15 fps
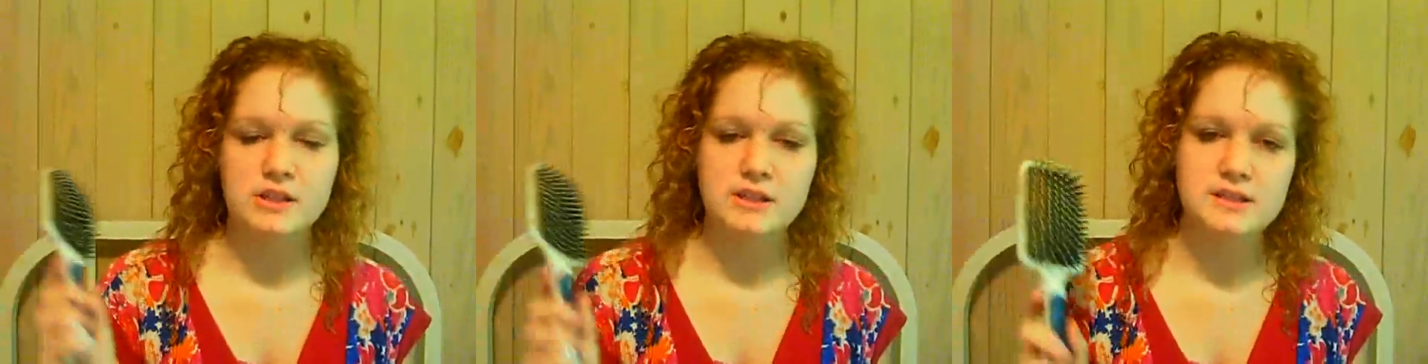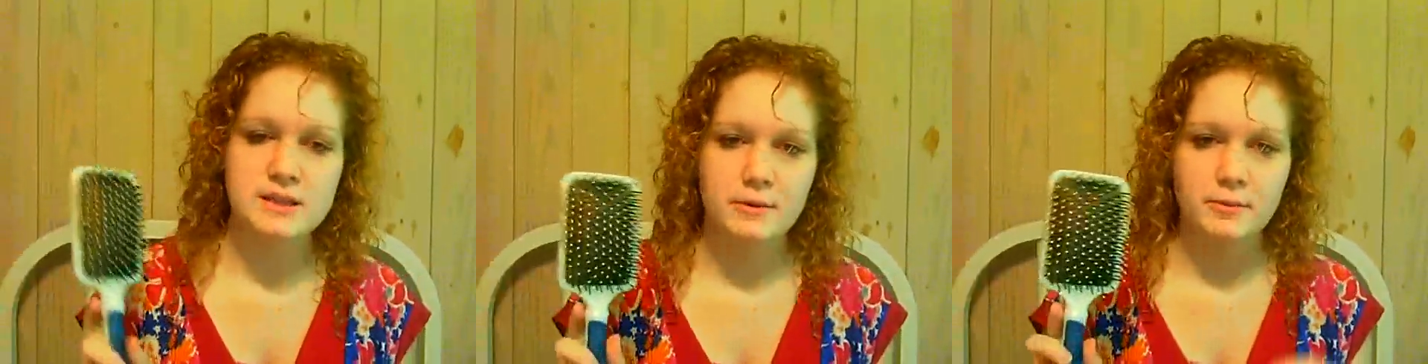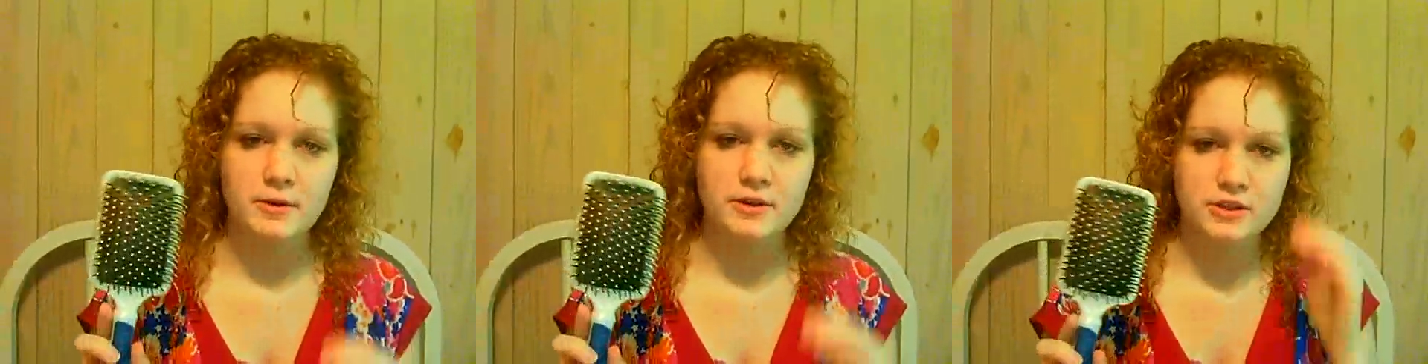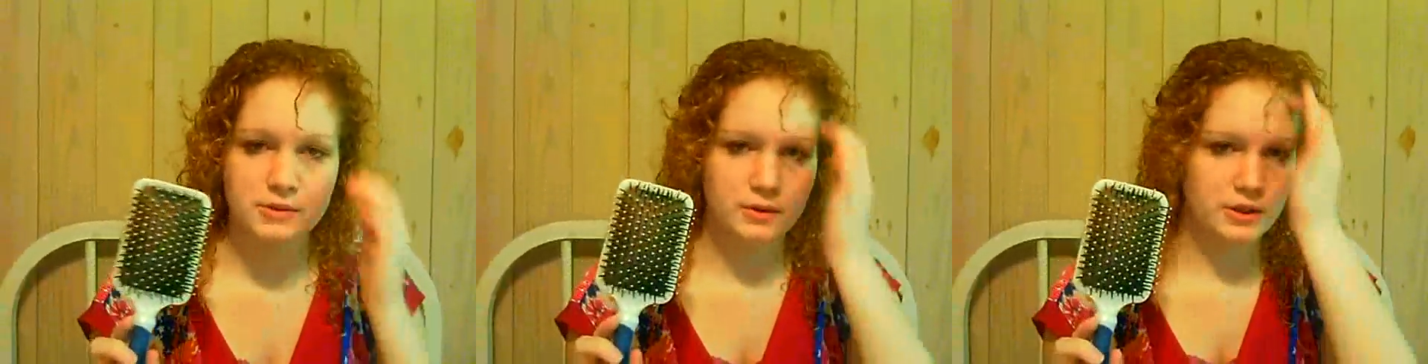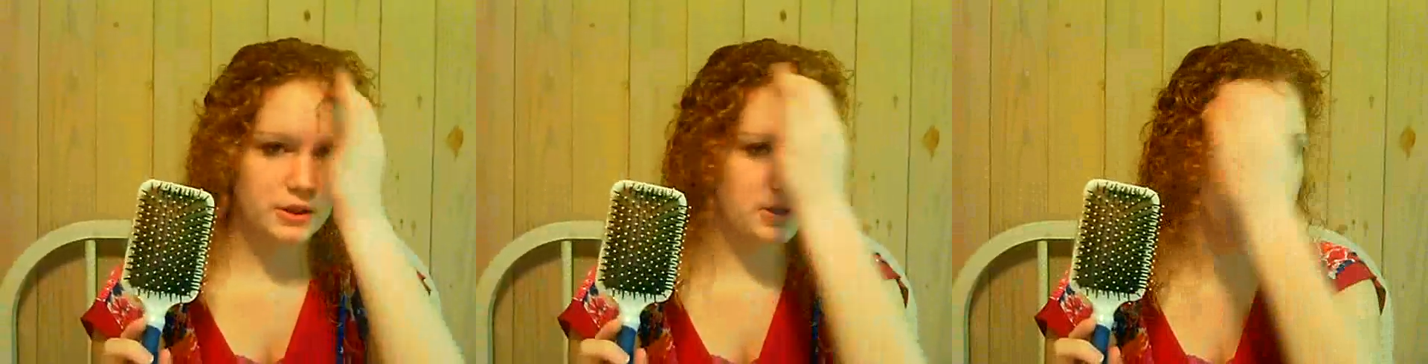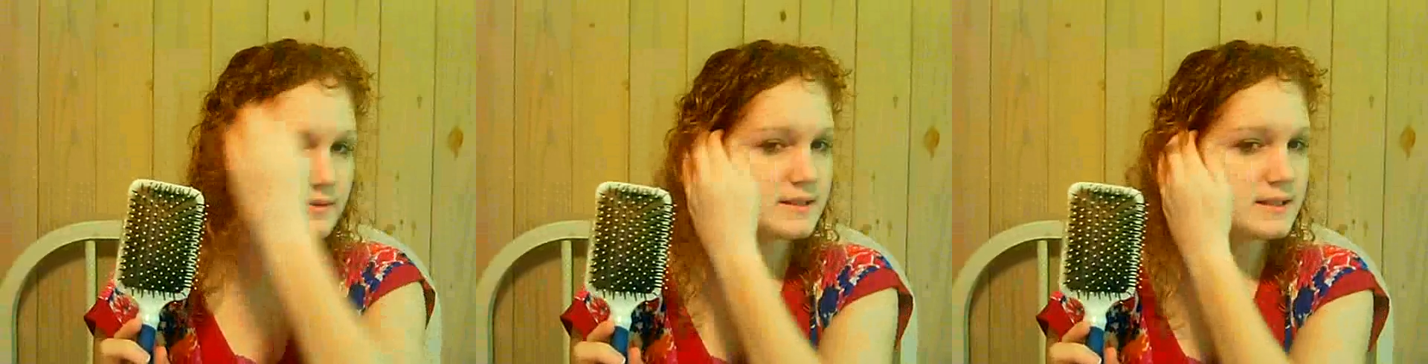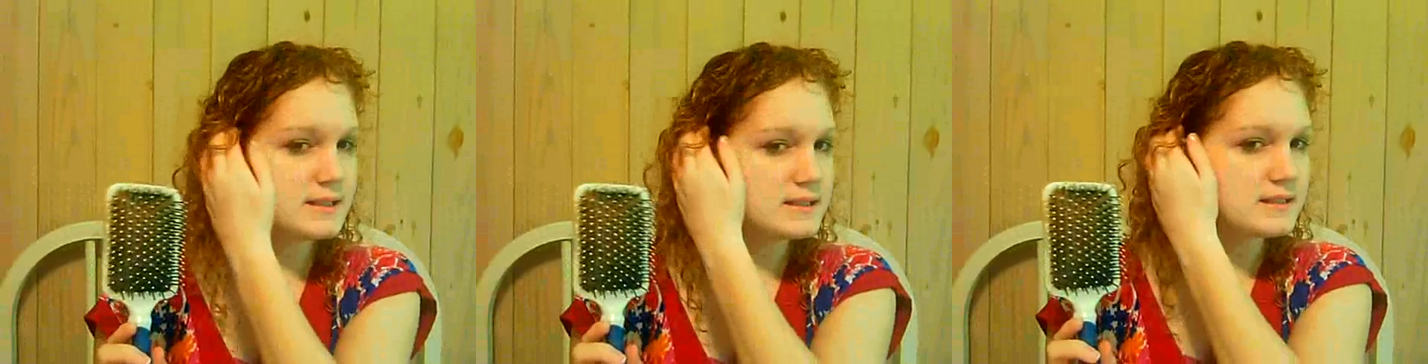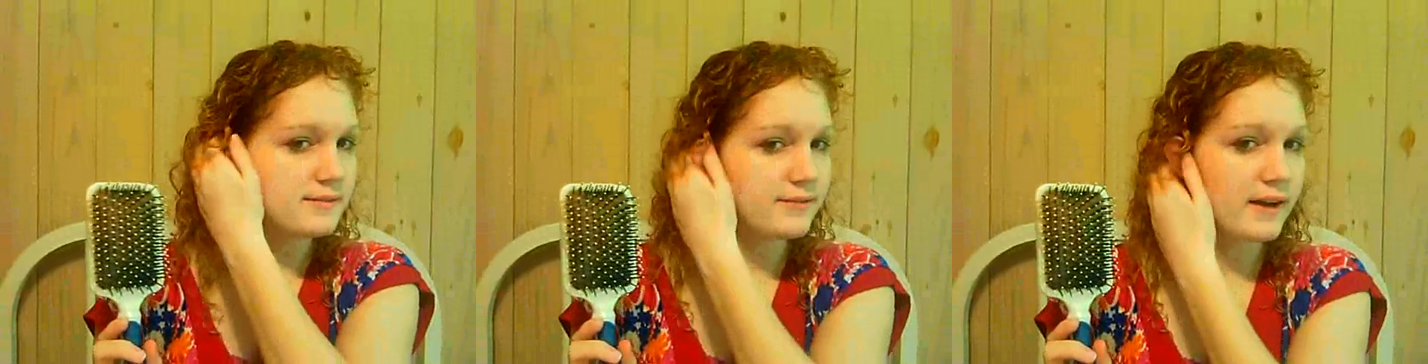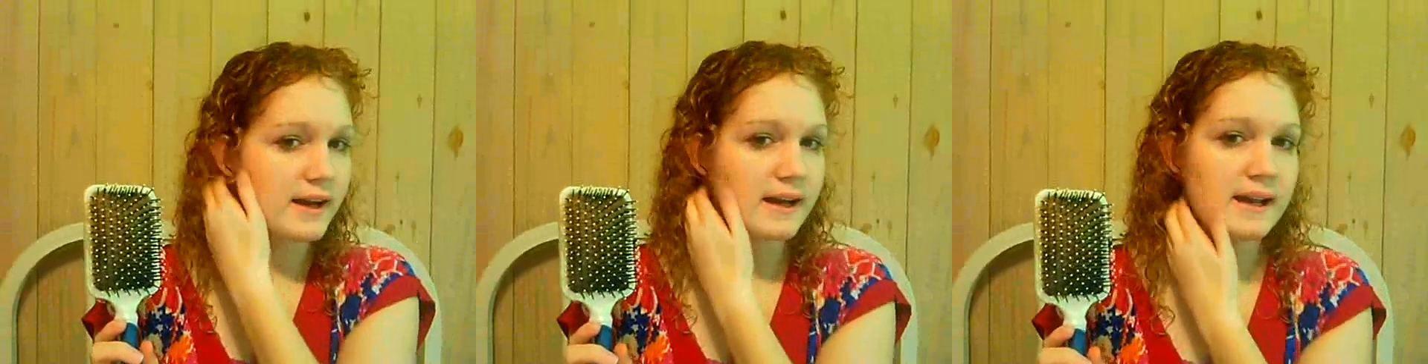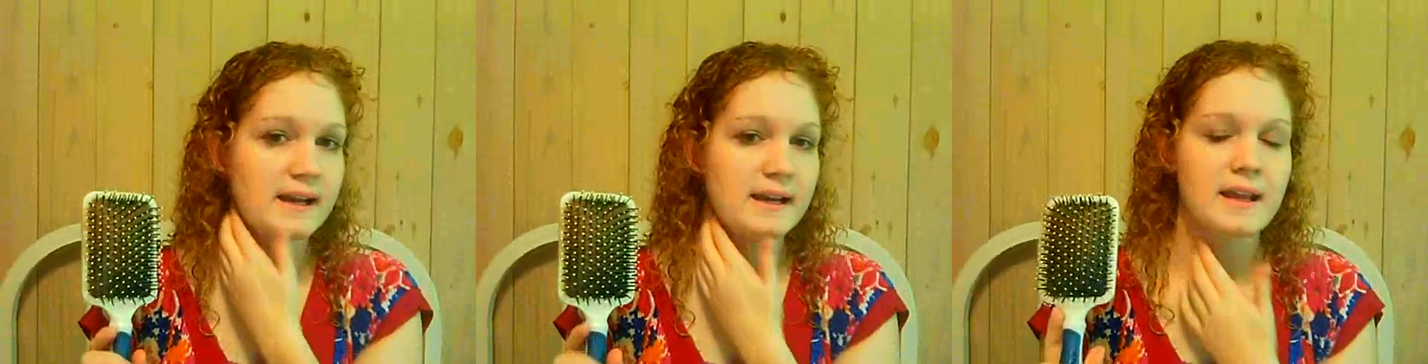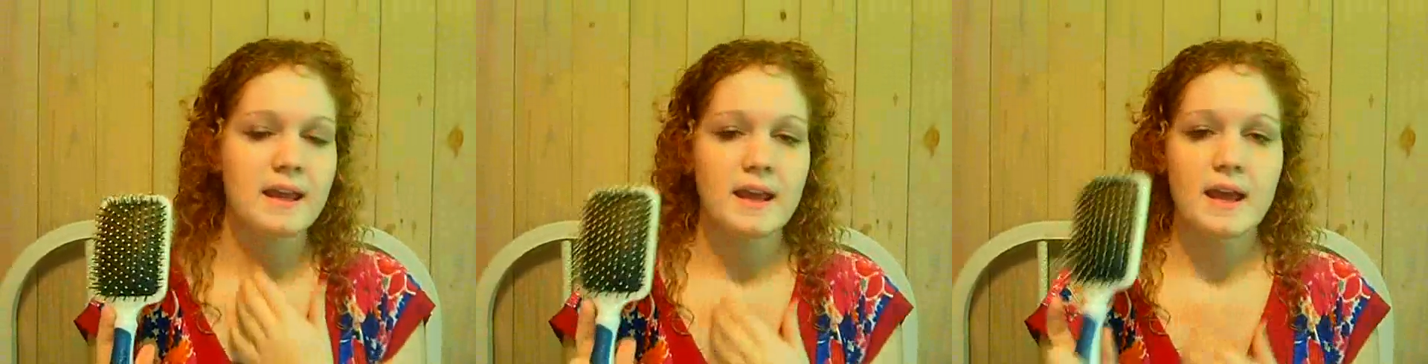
Any type of brush you want to use is fine.